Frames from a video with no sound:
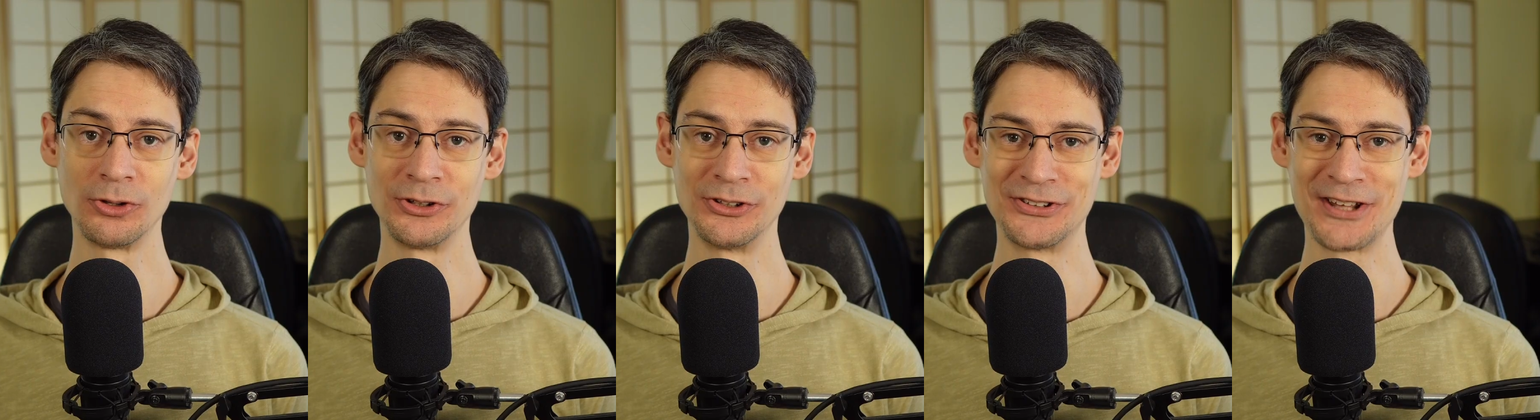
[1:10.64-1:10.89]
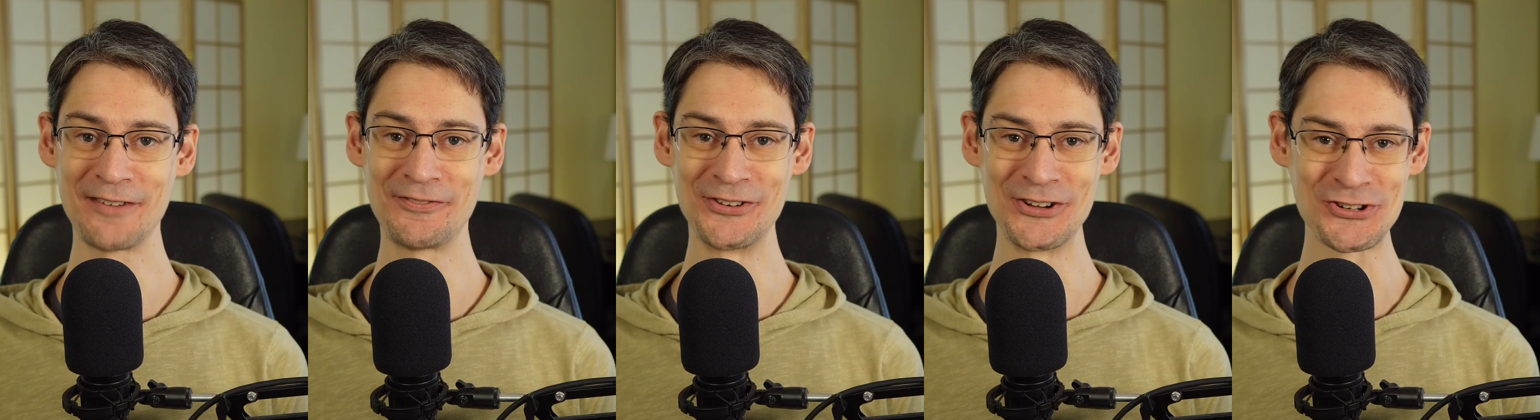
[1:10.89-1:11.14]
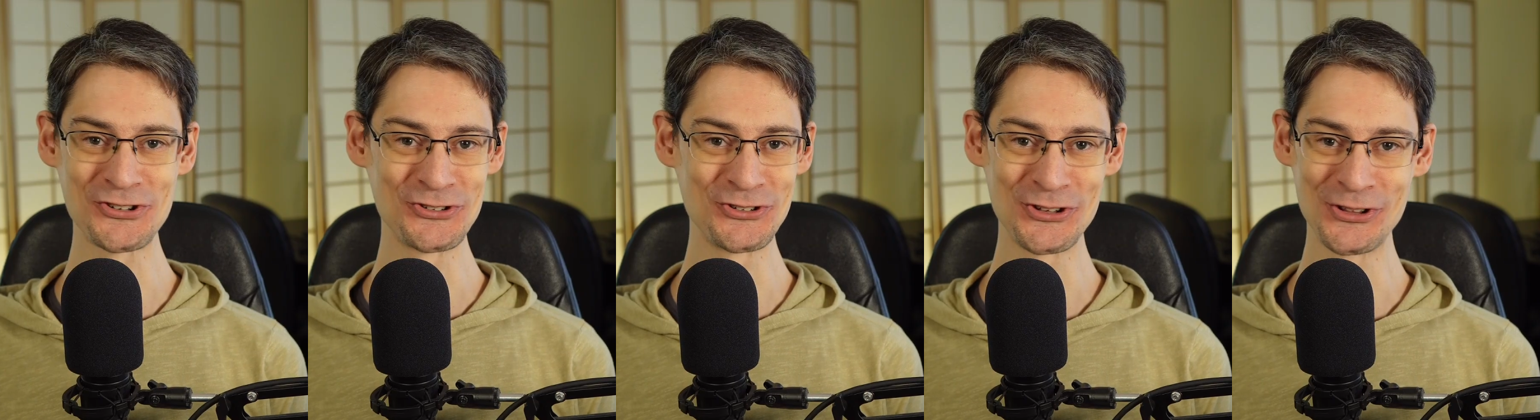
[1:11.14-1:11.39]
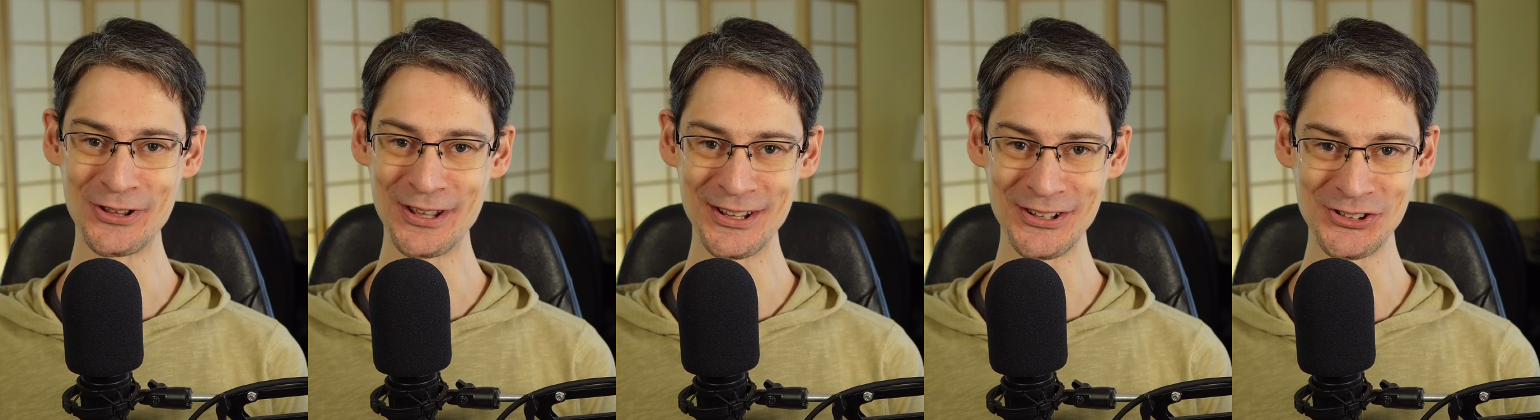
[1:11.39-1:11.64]
definition
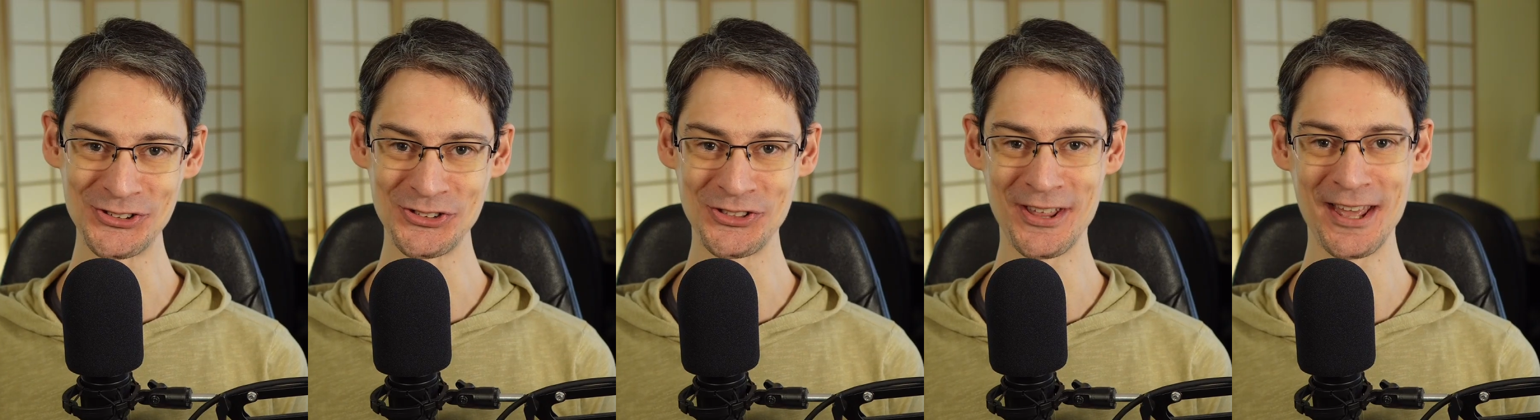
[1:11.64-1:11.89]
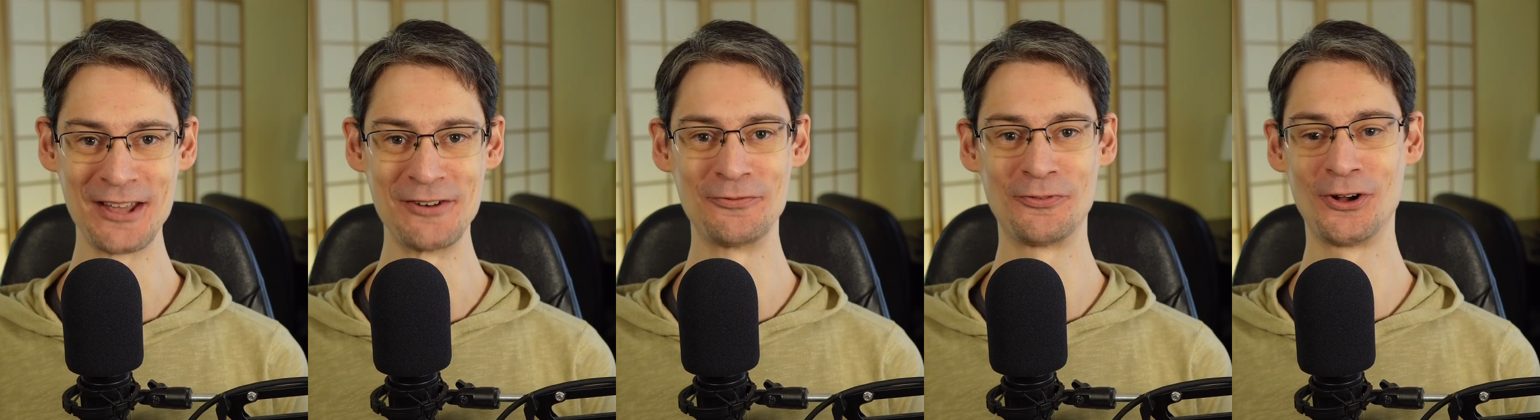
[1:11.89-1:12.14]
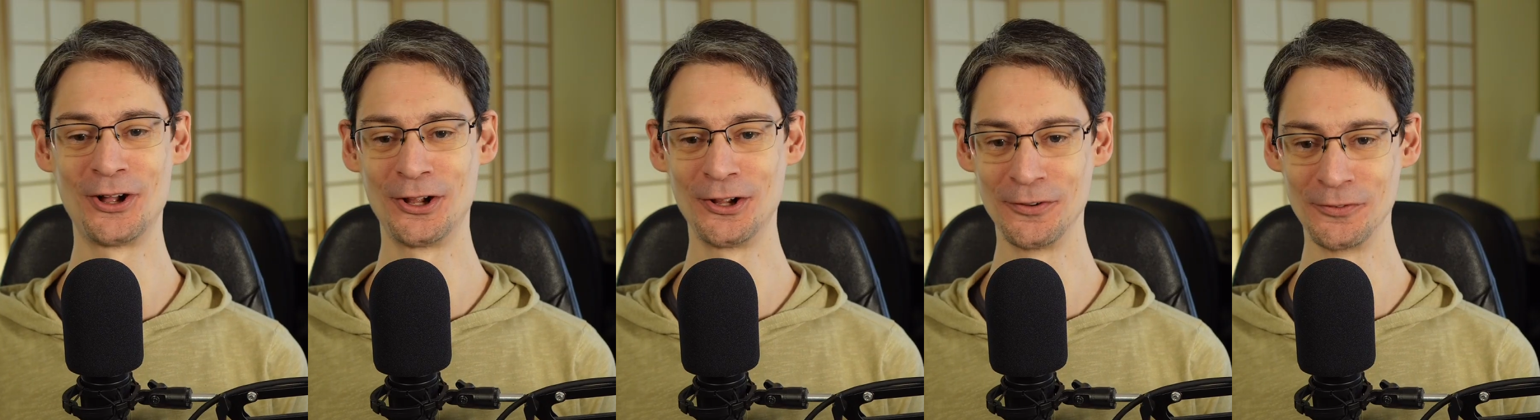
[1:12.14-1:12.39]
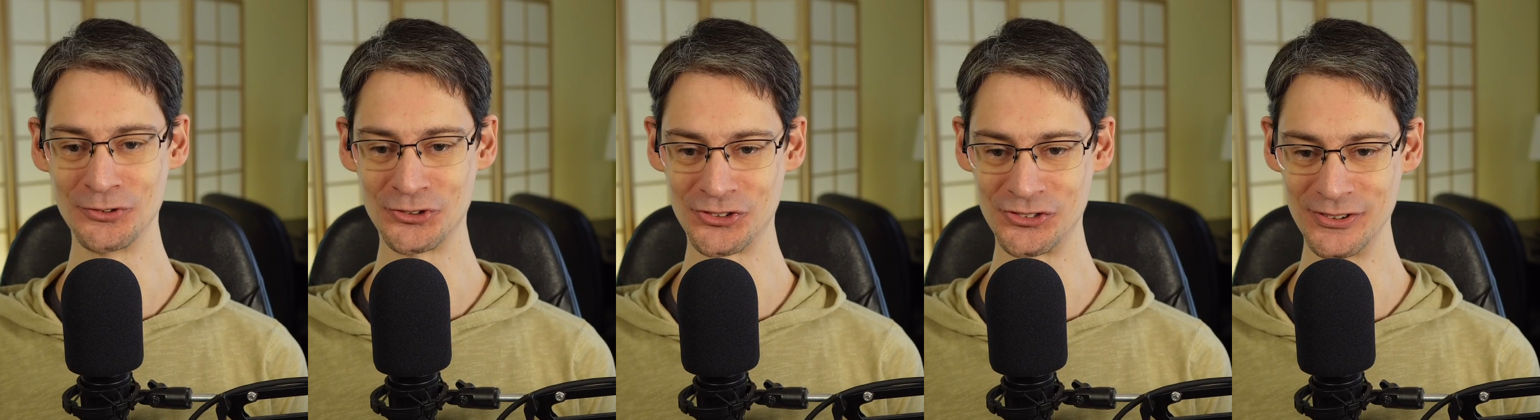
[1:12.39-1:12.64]
to this that
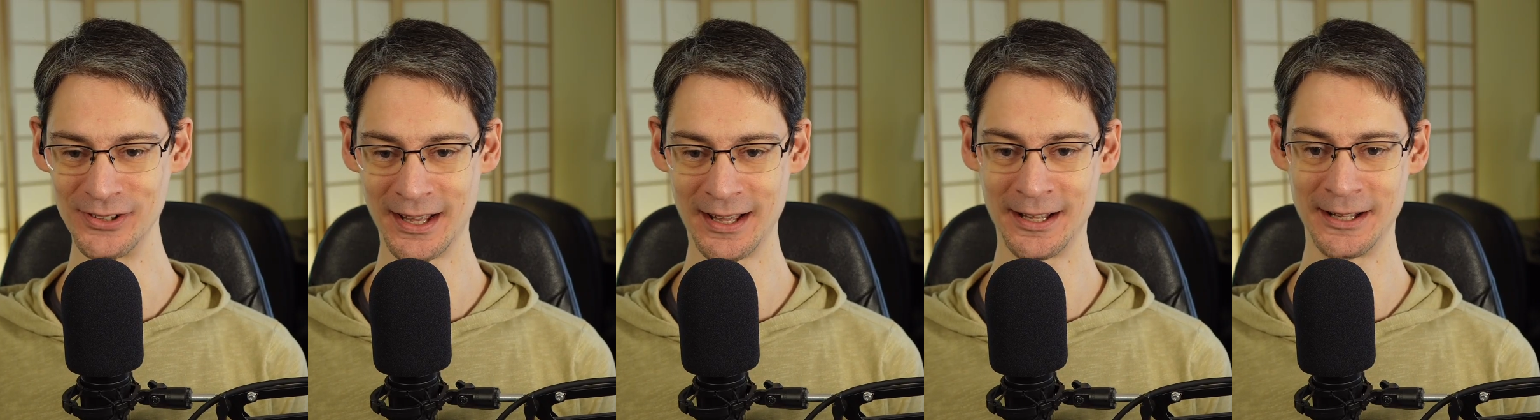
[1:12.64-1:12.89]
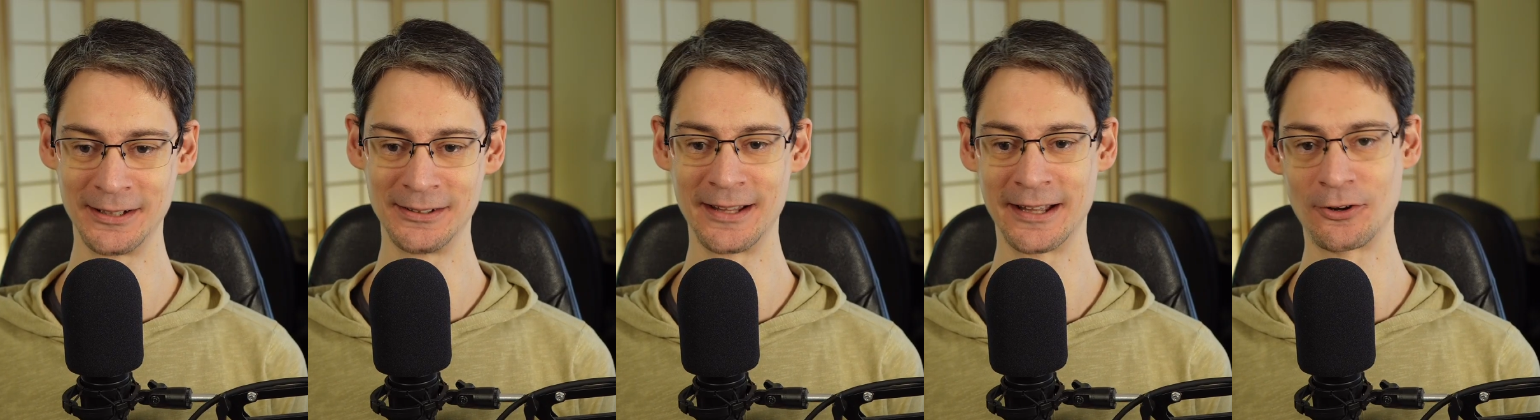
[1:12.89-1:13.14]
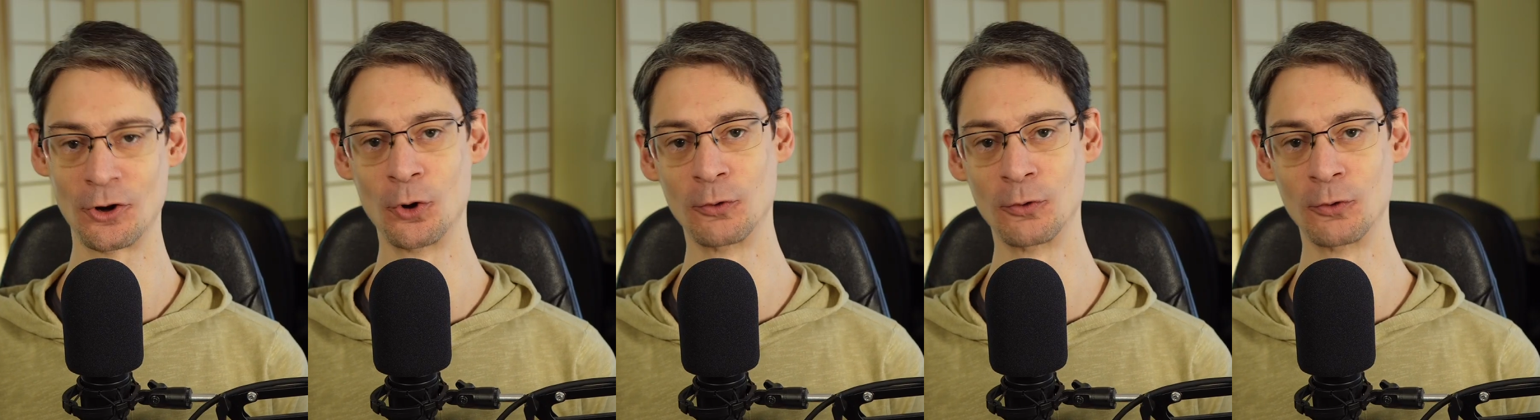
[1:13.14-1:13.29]
involves like